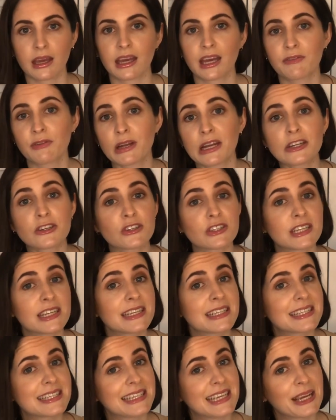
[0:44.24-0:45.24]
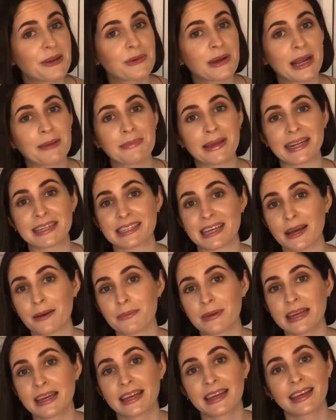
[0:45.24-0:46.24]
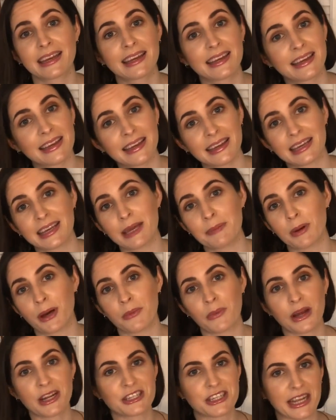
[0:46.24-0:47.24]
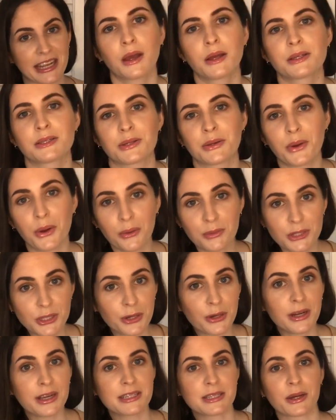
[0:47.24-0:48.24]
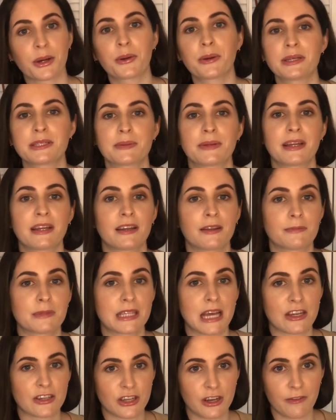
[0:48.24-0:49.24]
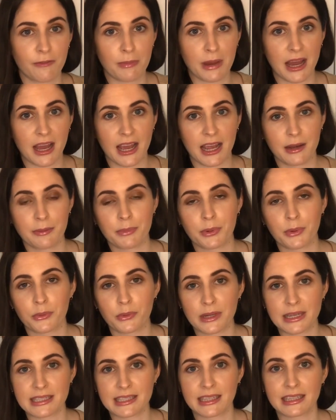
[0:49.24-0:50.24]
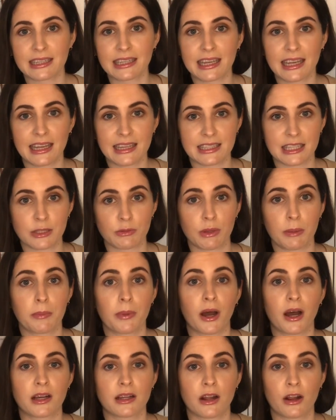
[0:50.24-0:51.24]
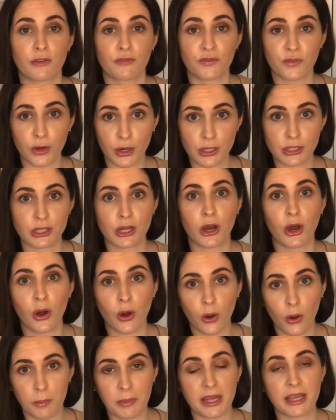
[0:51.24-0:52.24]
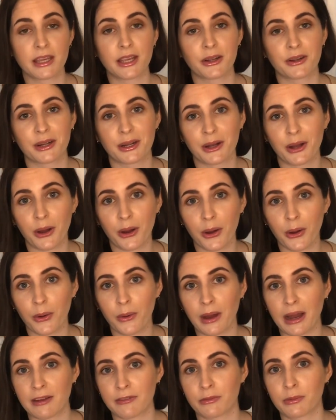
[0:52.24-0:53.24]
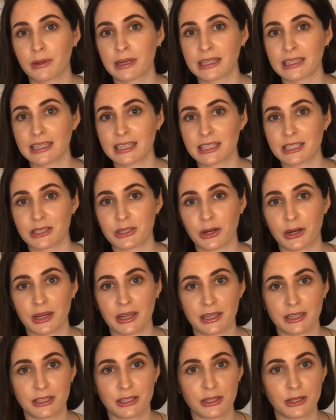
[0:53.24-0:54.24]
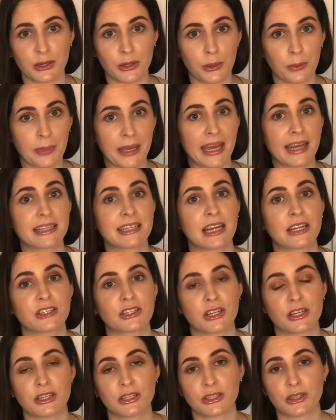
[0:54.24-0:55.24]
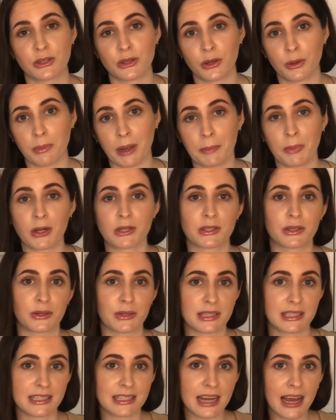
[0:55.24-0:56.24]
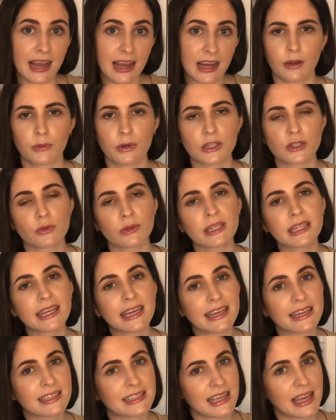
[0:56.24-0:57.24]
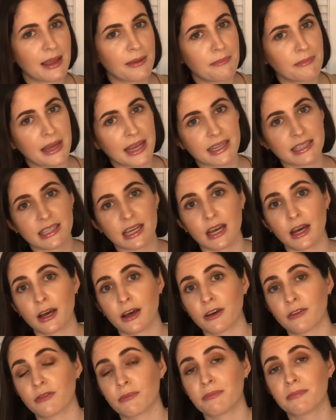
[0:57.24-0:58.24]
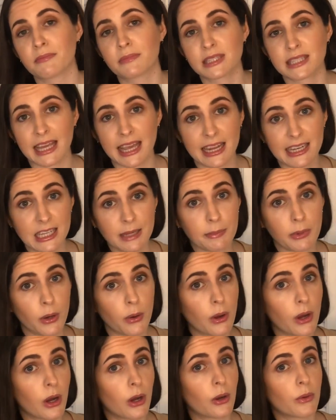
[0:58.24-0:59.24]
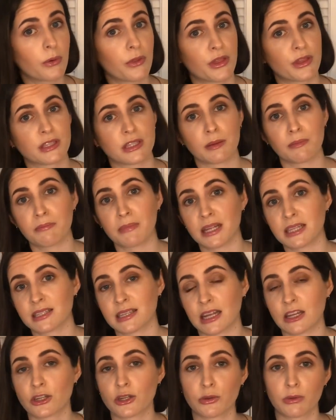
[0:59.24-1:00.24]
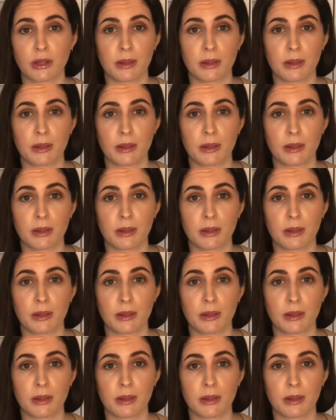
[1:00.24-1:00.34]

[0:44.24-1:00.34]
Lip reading: If you're interested in seeing what I picked up, keep on watching. So home decor has always been an obsession of mine, but recently, since we bought our first home a year ago, I've really started to pay attention to my personal style, which really is a mix of Scandi boho with some mid-century